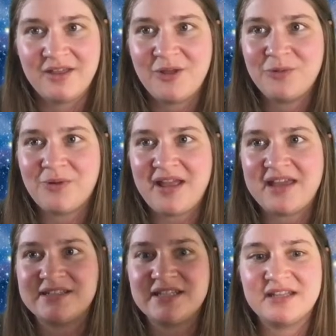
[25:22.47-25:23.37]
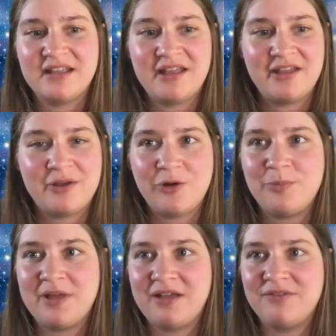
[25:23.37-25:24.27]
All right, I hope
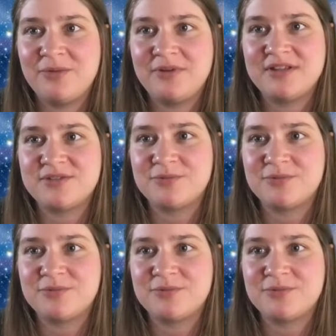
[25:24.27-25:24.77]
everyone is